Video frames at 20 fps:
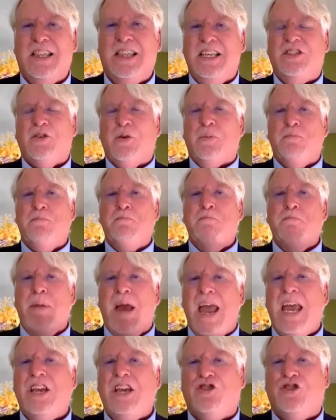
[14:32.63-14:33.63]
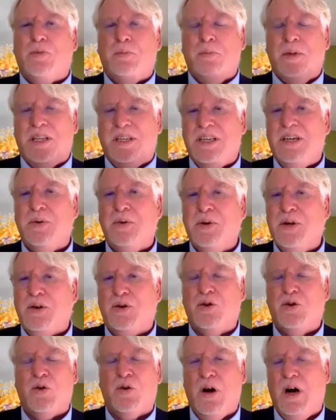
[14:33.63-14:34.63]
These are major
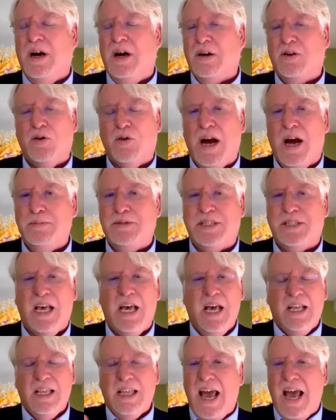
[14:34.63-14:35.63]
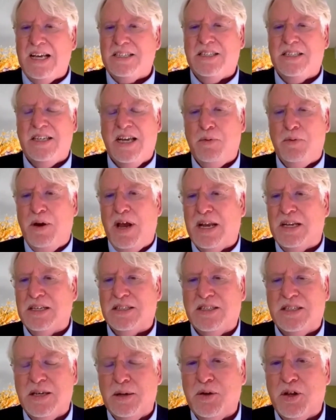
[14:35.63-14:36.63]
material crimes. Last night we had a
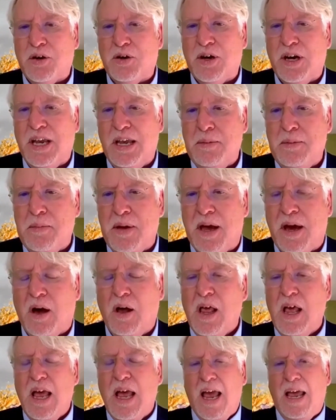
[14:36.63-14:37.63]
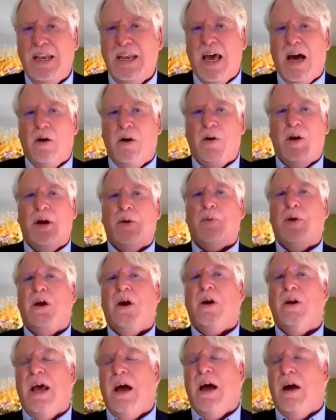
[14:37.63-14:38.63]
similar email, and now here we
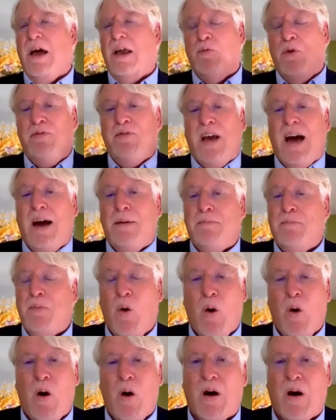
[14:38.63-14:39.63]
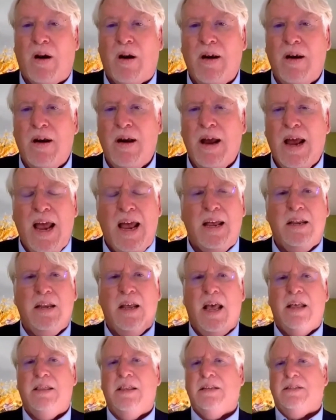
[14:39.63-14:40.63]
are now, and we've got more. And
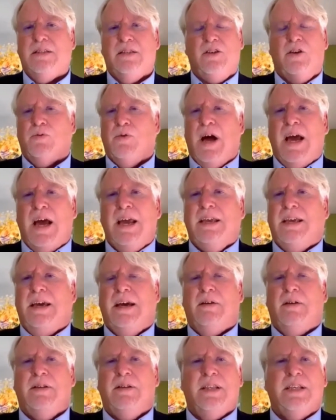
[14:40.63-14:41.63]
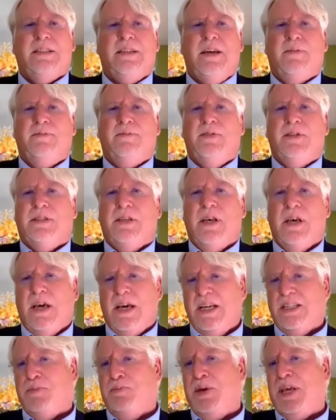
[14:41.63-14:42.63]
this, you're right, Karen. This stuff
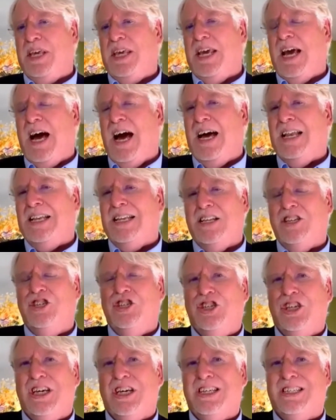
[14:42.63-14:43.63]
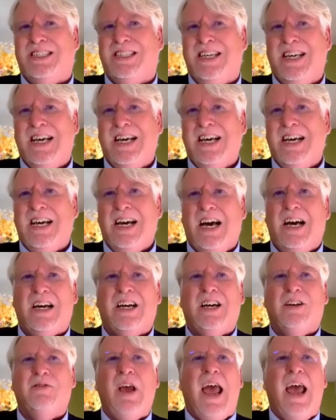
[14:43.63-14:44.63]
is beyond just
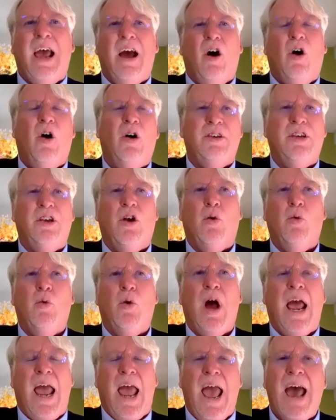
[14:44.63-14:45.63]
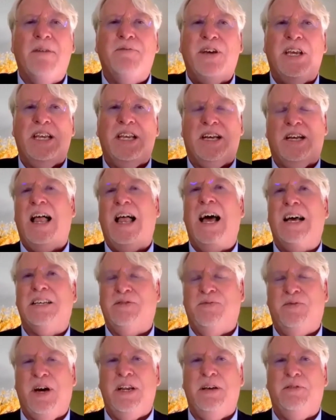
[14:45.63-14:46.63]
having
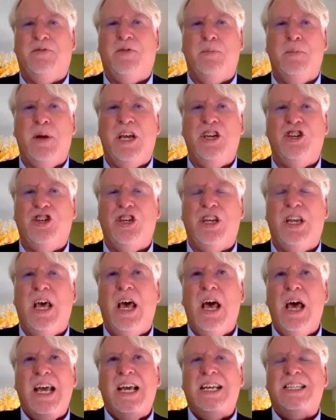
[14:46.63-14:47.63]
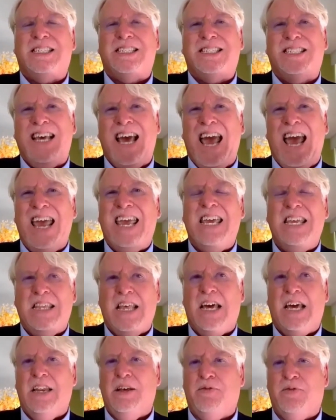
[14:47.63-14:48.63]
classified information. It's taking
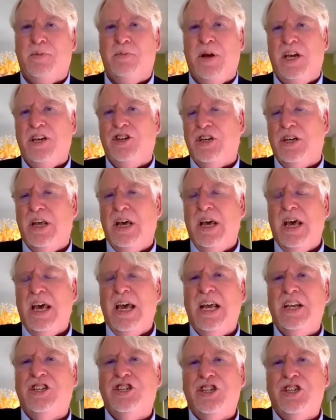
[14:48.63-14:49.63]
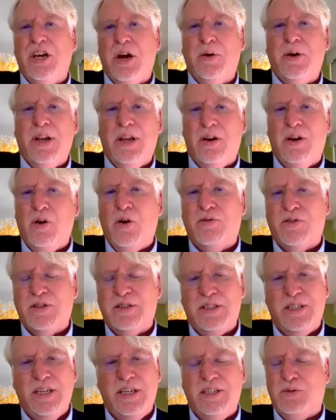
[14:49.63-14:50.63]
that information and sharing it
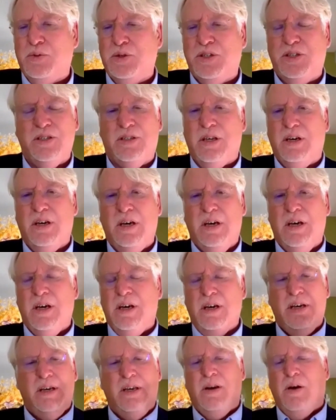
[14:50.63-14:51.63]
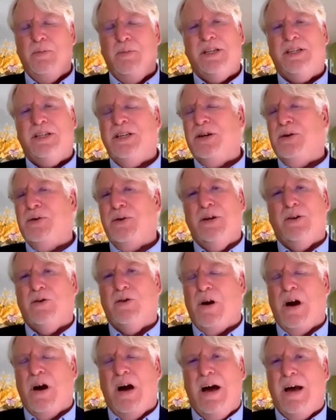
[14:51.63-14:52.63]
overseas, which is a material
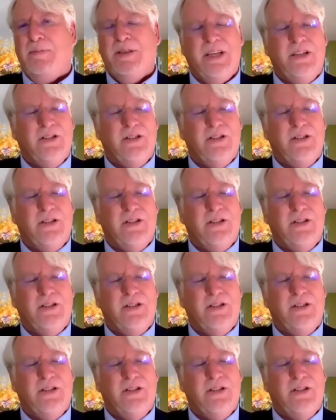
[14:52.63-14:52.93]
crime.